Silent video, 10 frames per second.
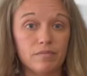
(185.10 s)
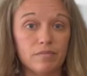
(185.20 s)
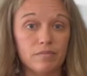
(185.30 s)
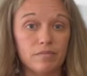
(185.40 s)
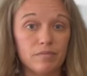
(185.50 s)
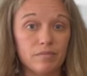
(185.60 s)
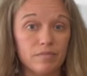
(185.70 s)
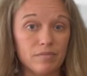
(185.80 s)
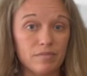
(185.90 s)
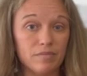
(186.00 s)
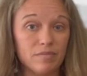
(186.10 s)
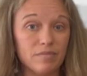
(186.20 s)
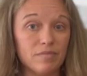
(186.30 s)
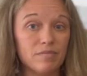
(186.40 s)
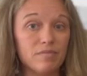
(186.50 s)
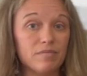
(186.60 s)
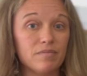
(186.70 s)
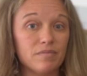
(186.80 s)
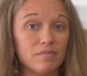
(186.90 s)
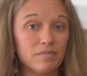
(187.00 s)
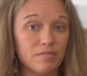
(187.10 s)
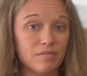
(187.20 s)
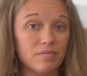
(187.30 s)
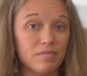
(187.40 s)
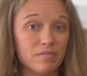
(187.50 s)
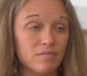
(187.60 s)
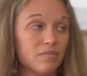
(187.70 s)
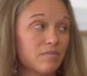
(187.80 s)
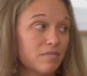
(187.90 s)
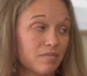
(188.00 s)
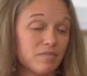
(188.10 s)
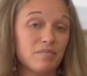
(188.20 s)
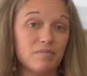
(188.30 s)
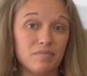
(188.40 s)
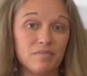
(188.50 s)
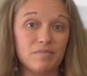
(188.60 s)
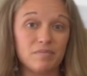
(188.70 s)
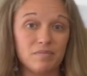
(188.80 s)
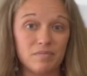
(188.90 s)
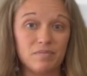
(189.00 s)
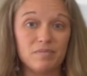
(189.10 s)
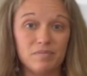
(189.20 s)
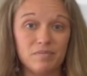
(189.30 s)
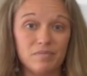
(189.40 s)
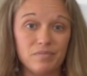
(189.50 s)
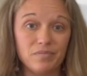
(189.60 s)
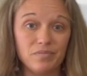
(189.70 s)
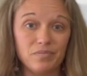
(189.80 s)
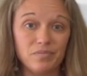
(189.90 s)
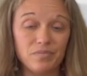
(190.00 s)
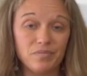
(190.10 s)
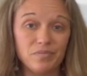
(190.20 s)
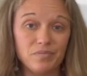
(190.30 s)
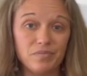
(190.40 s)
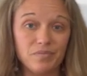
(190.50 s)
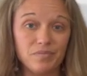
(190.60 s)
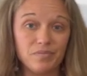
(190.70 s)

[no speech]